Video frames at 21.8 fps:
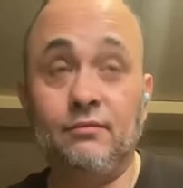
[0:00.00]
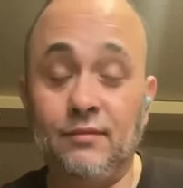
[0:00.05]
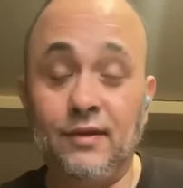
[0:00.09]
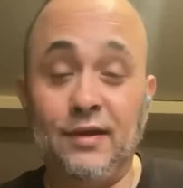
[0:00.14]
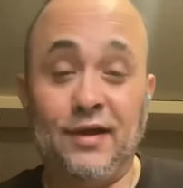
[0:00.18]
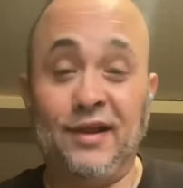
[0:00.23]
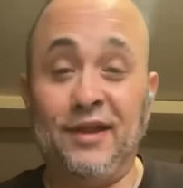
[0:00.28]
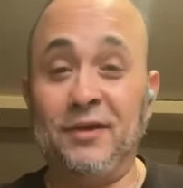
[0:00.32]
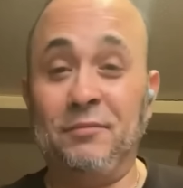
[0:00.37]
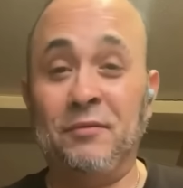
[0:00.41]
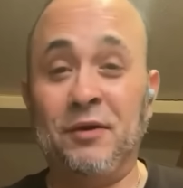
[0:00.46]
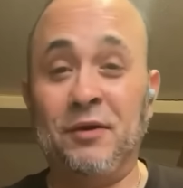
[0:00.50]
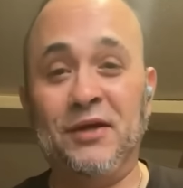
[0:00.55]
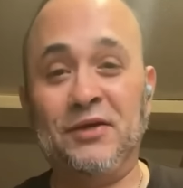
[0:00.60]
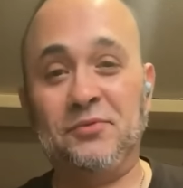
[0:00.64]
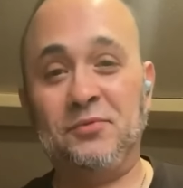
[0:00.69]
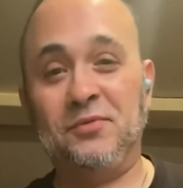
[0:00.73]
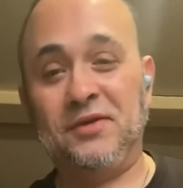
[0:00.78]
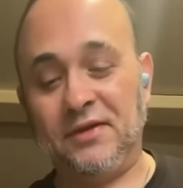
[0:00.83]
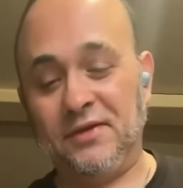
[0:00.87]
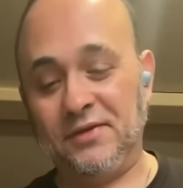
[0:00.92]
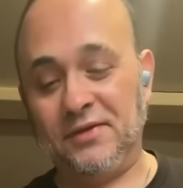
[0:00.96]
I like my
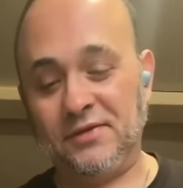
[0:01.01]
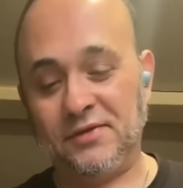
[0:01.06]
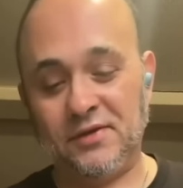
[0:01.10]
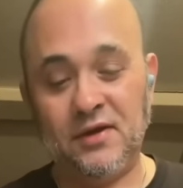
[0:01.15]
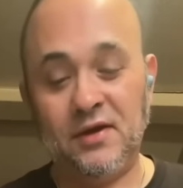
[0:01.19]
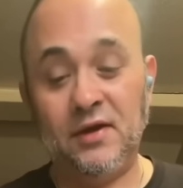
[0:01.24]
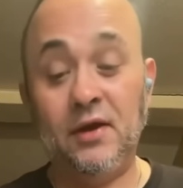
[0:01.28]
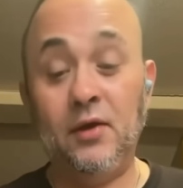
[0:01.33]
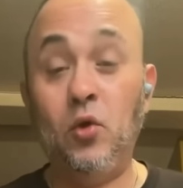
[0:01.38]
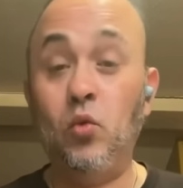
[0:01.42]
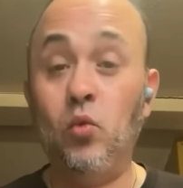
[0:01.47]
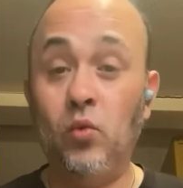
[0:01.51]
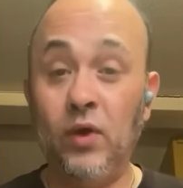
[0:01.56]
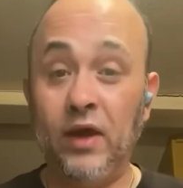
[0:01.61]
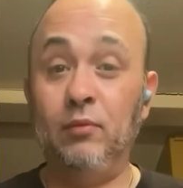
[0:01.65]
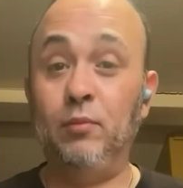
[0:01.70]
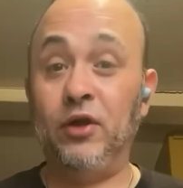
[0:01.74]
mashed potatoes way